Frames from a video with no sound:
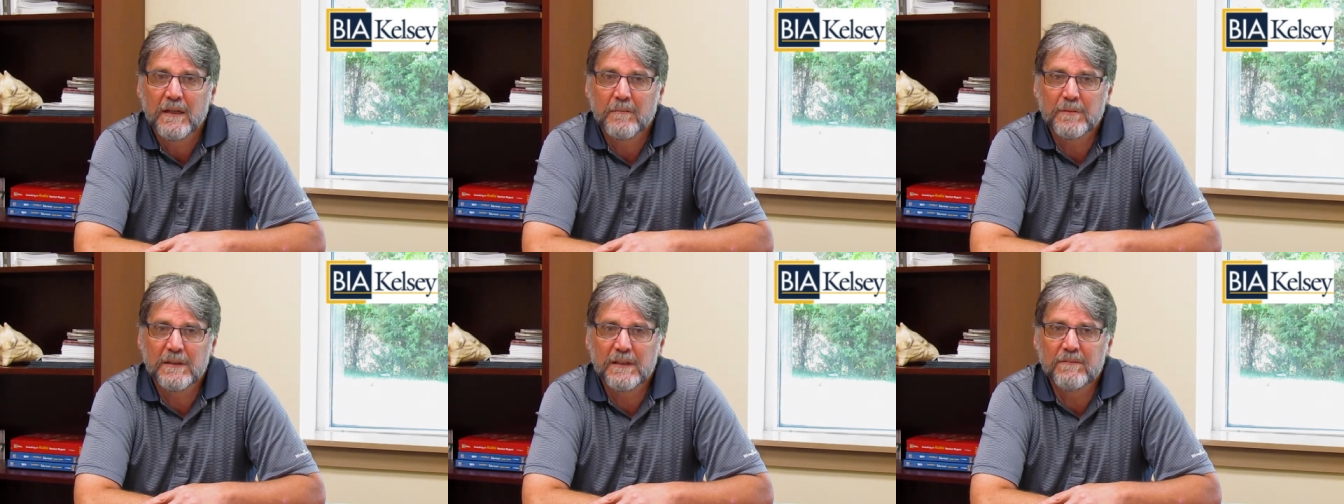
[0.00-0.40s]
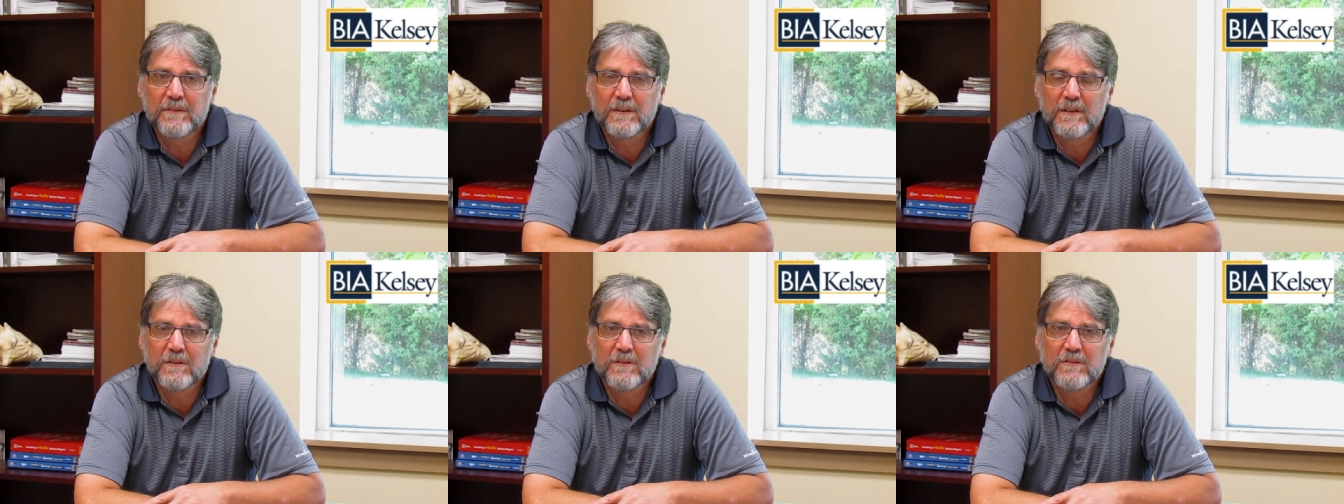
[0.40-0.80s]
but
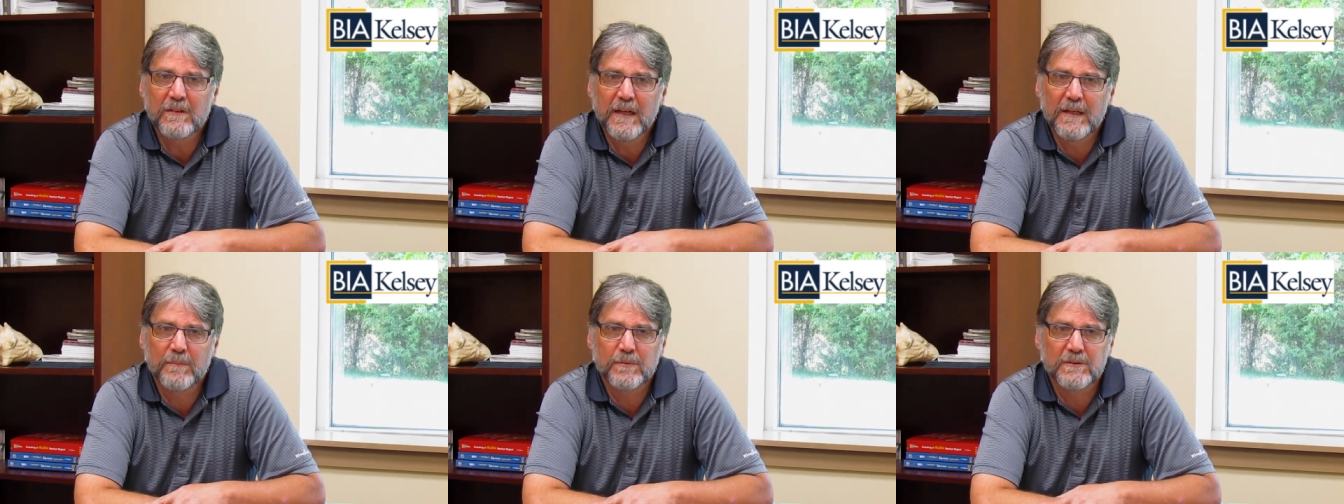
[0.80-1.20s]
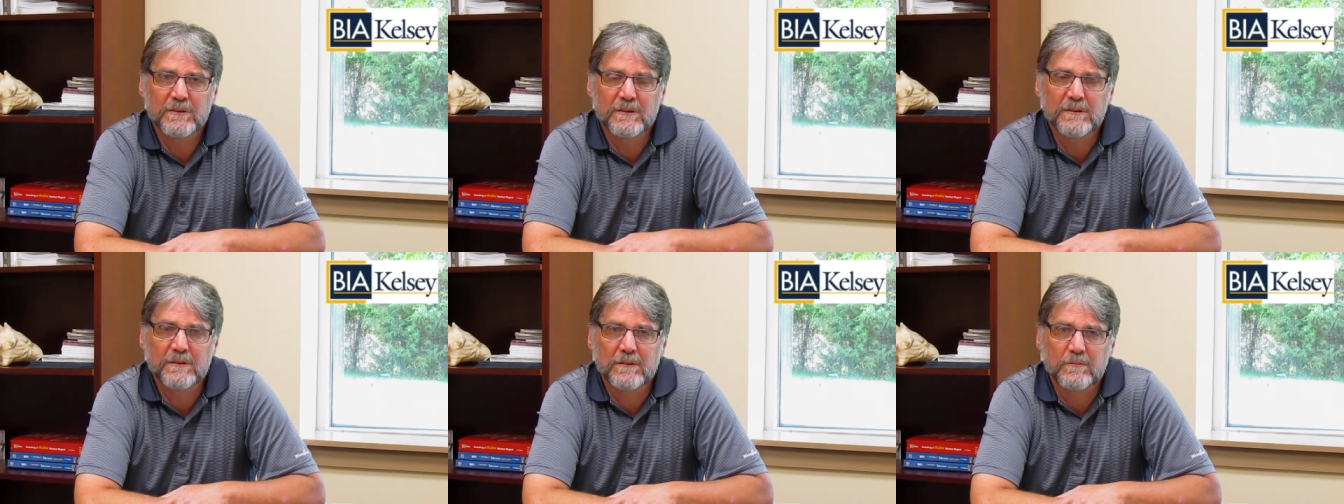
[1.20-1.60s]
even local cable
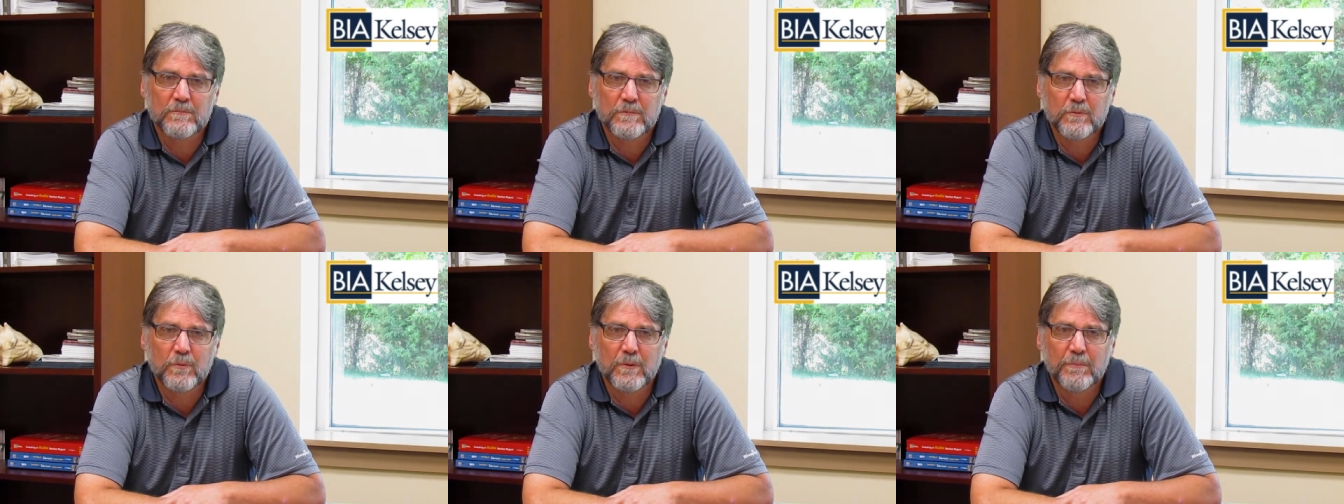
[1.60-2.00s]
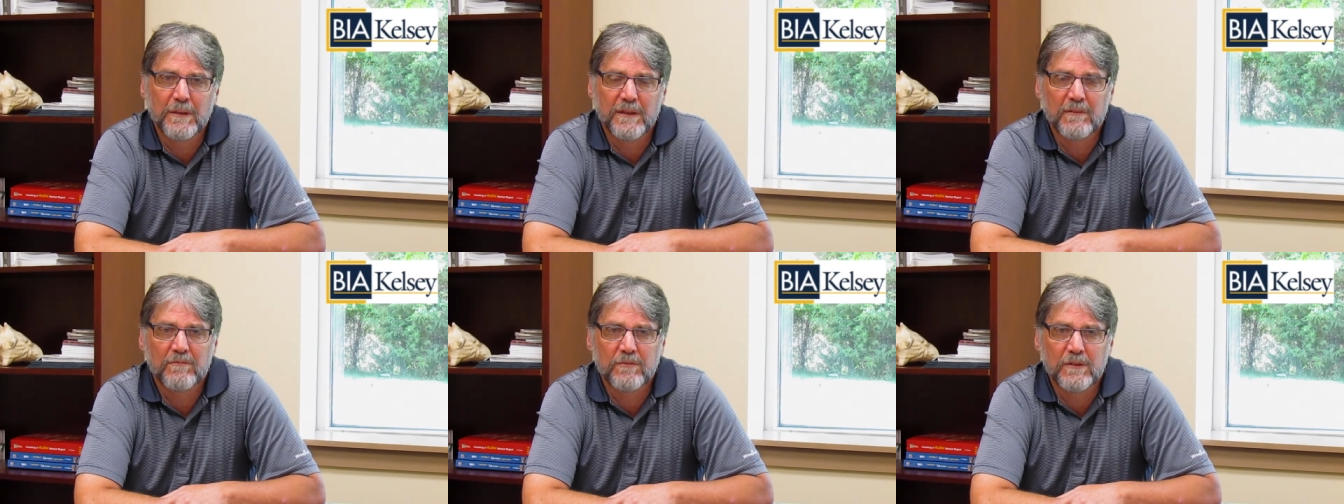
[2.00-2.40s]
systems will
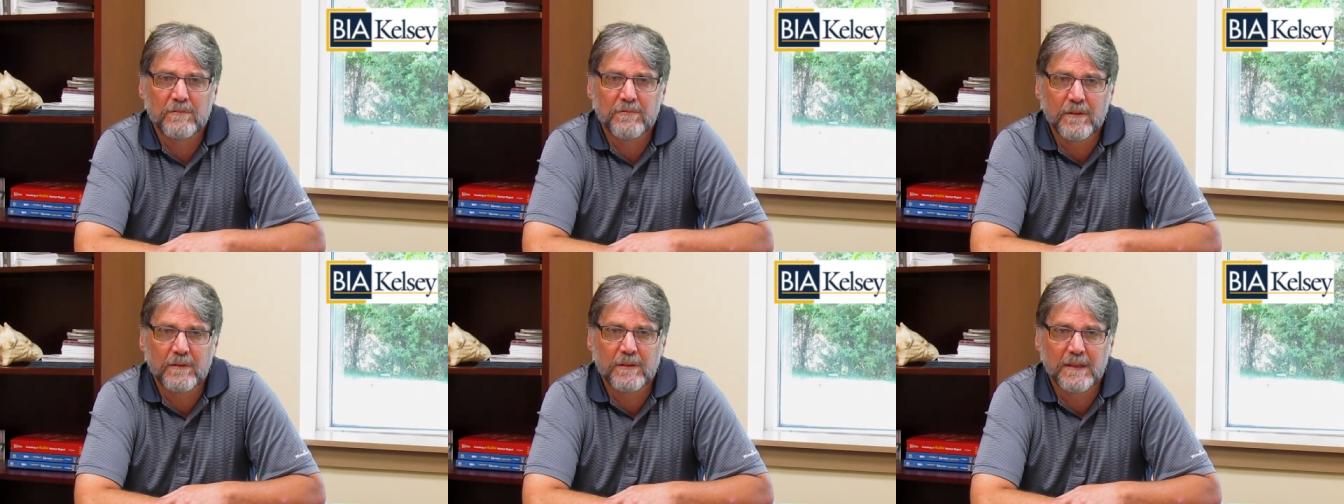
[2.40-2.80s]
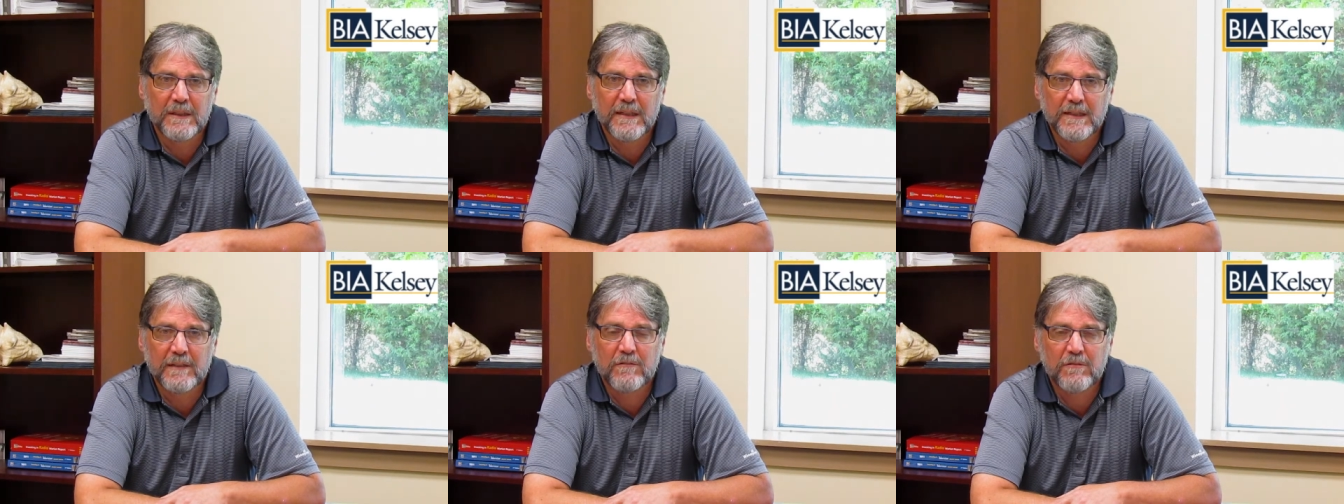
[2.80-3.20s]
benefit from
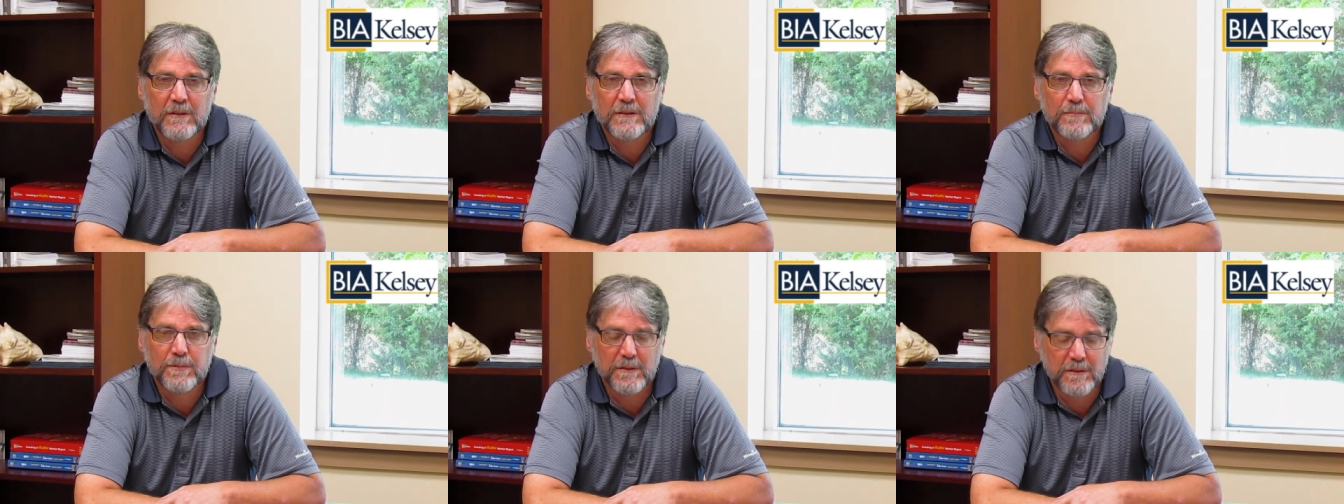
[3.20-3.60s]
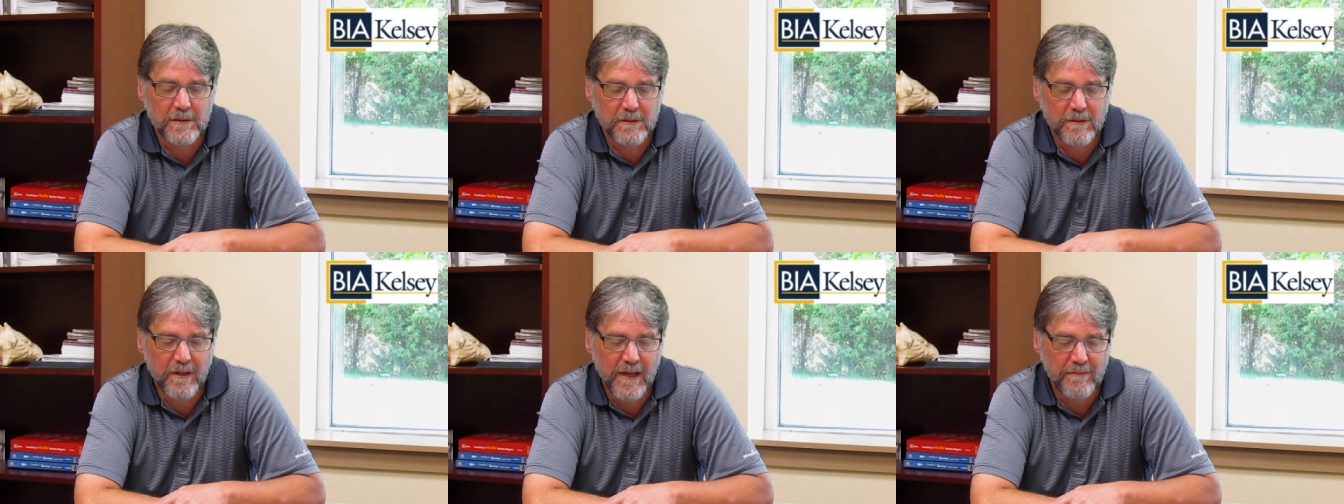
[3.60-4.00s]
the increased
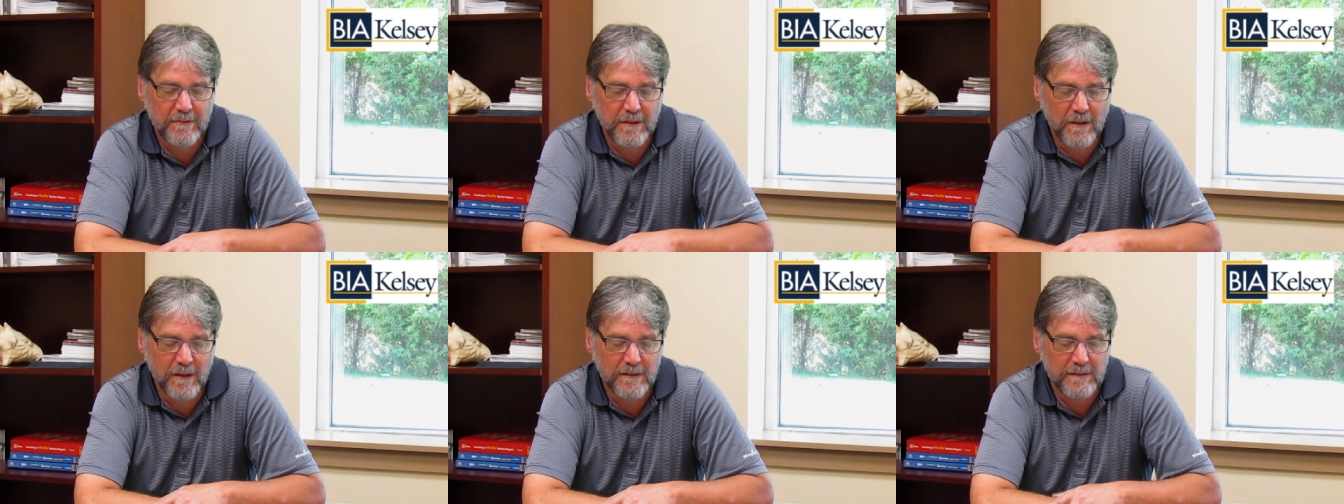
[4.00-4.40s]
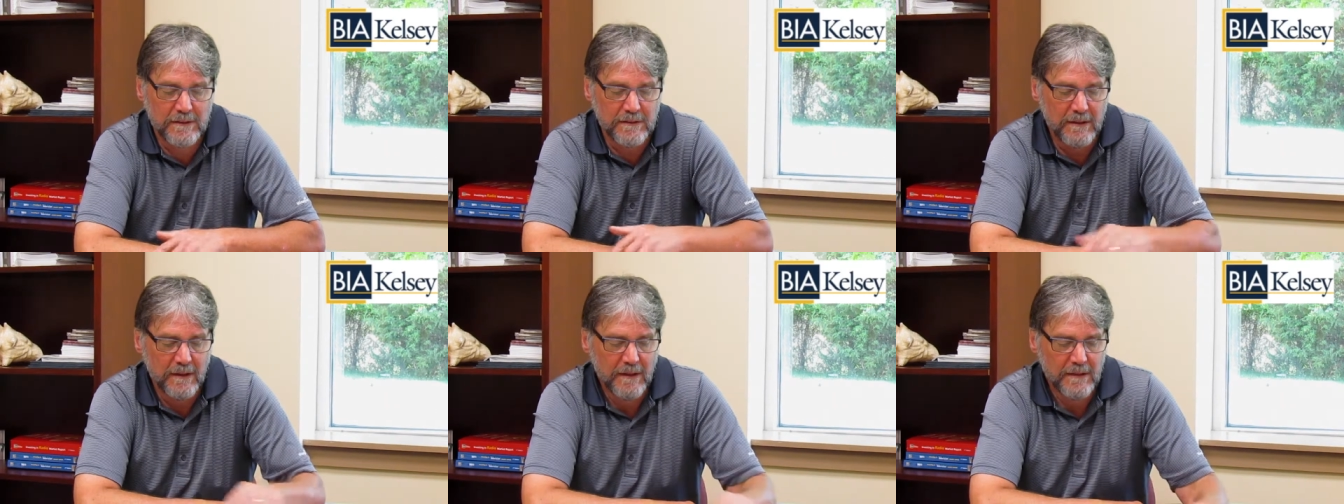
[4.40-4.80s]
political advertising,